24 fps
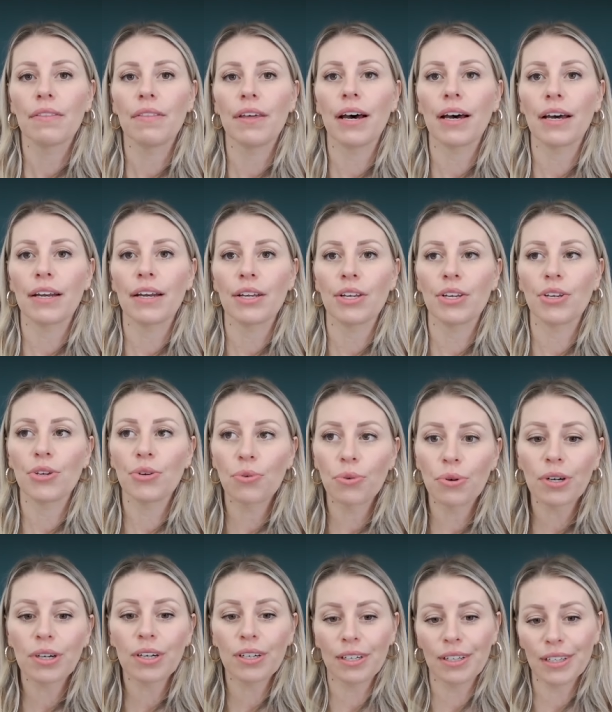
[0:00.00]
that
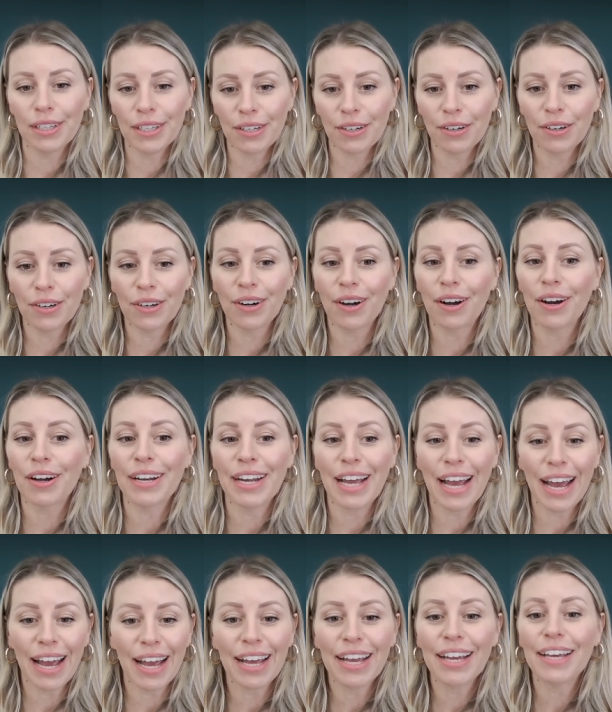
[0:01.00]
you're clear on
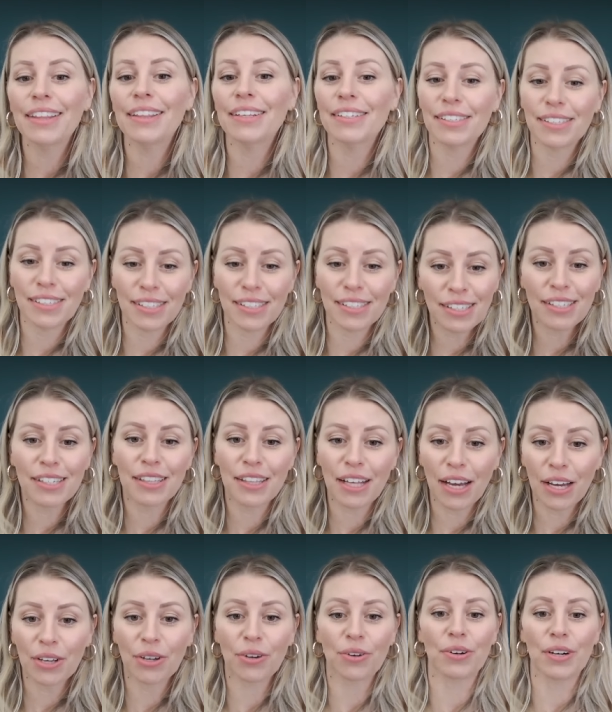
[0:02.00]
A, the season
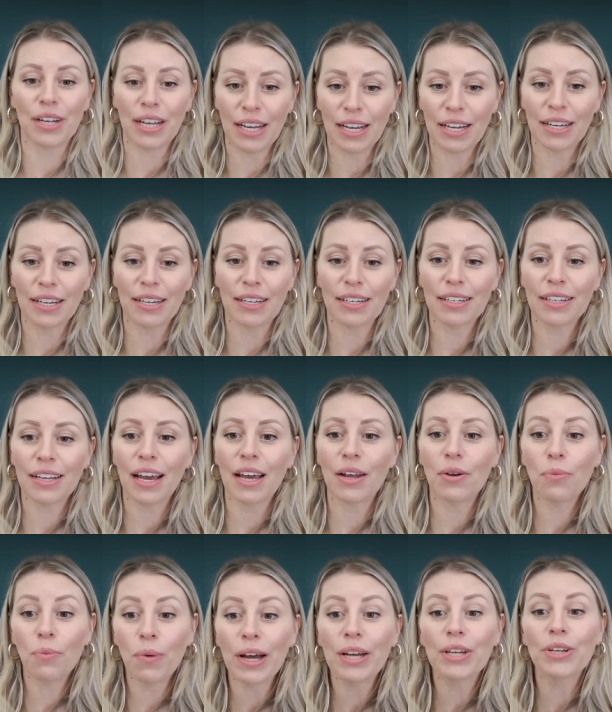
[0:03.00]
that you're in
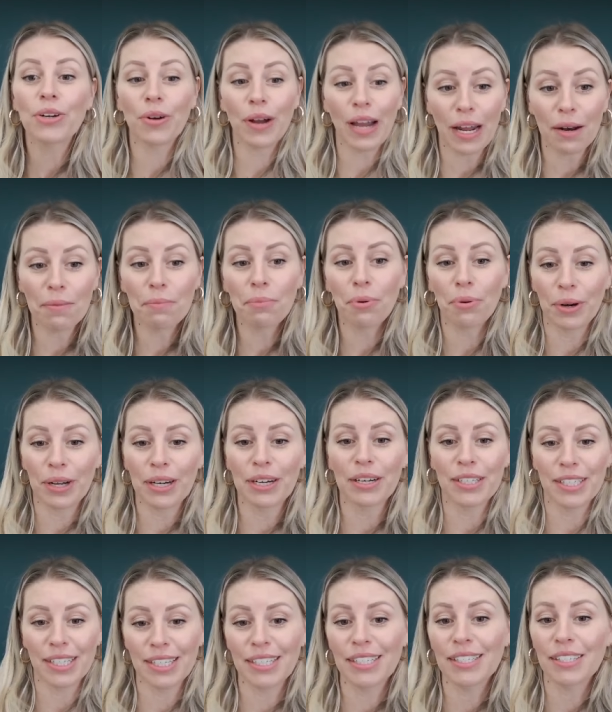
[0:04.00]
and when your endpoint
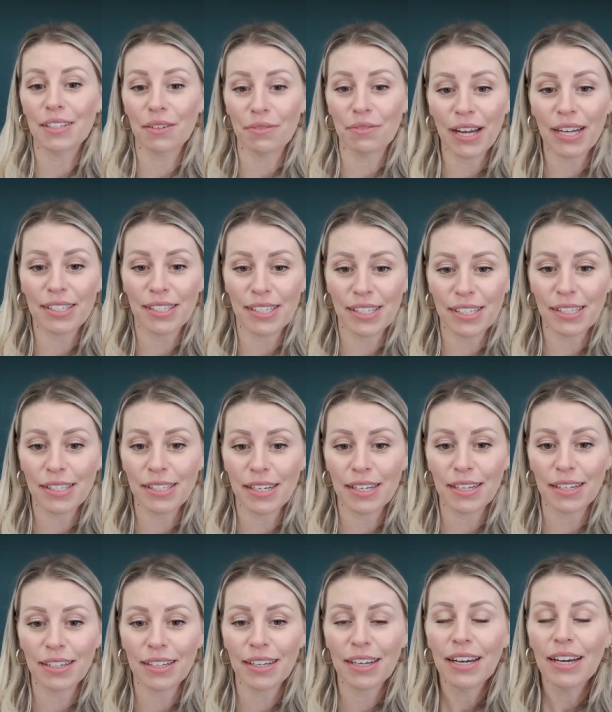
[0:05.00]
is of that
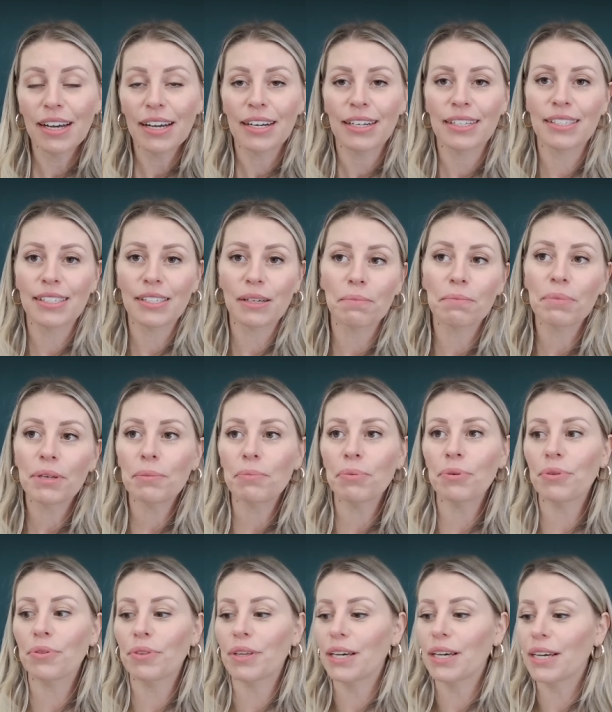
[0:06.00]
season. Because some people
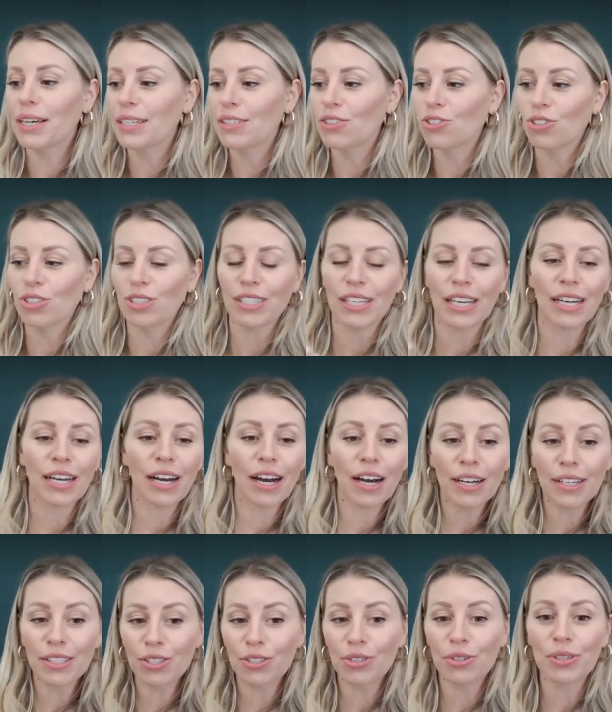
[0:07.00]
mm. think it's just like
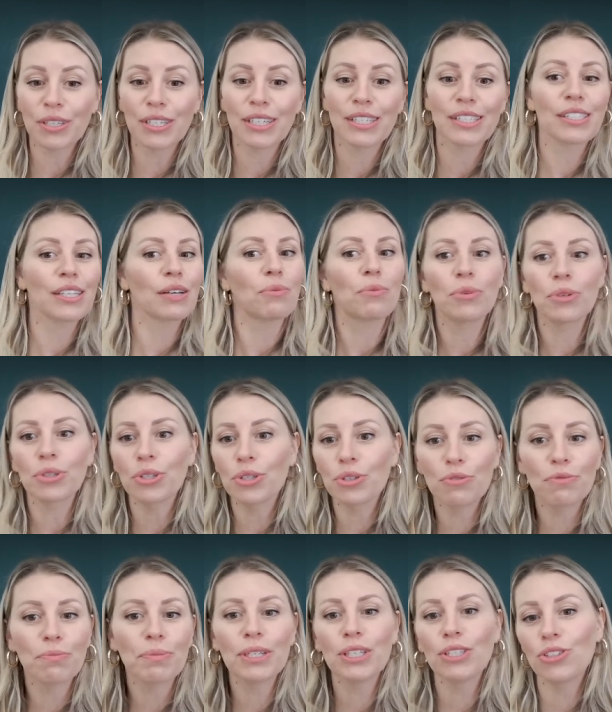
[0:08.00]
hustle. And it's like, well, you've
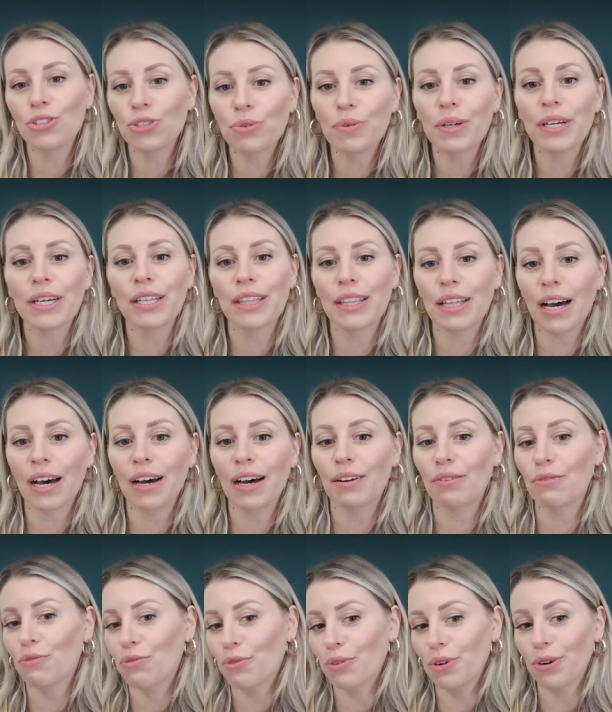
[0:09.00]
been doing
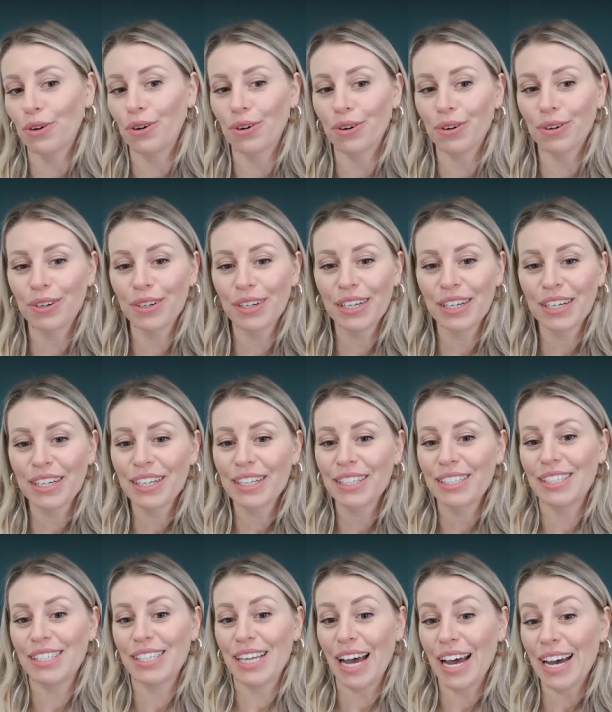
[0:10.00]
that for
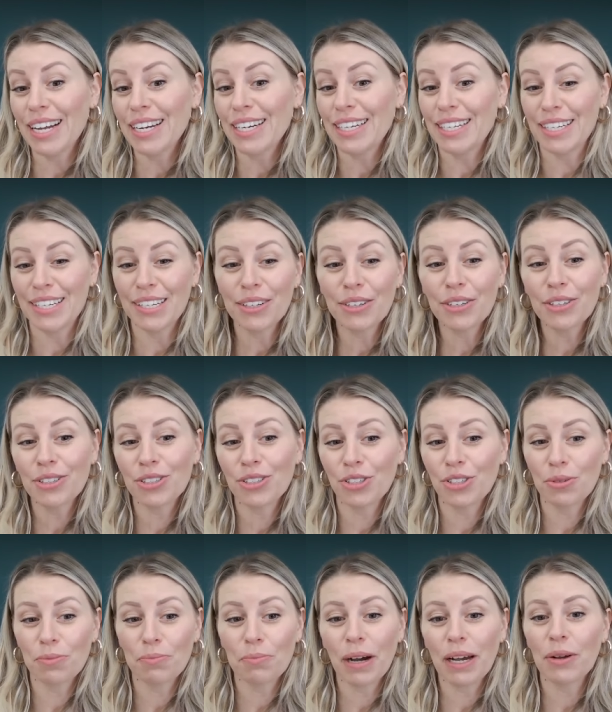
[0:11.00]
10 years, you